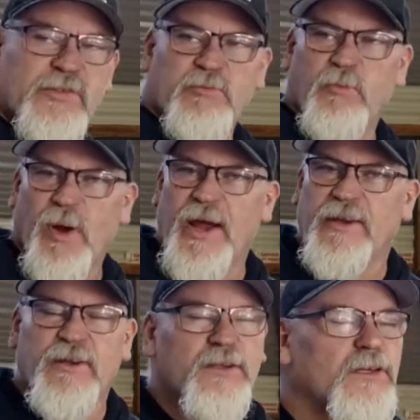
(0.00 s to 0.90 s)
some paint
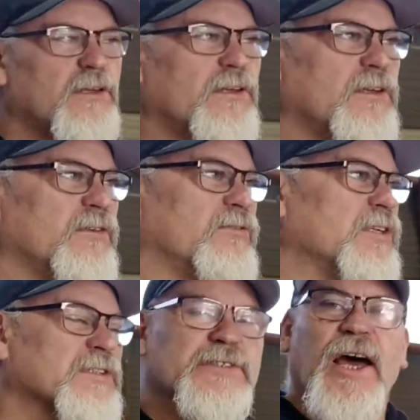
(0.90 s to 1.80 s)

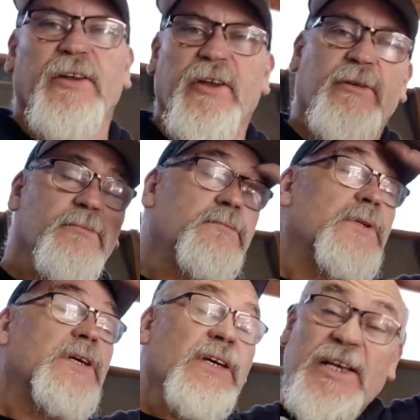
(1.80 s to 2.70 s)
it's starting to,
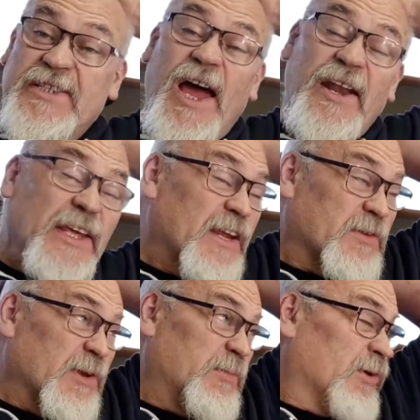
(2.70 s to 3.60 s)
it's starting to get to me,
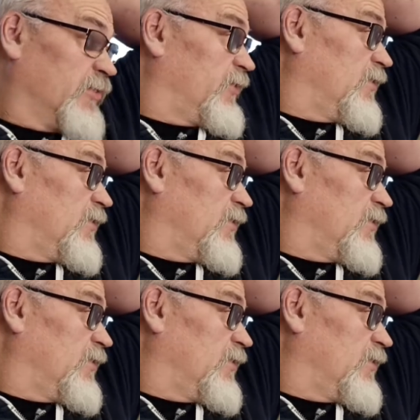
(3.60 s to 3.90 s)
to be honest.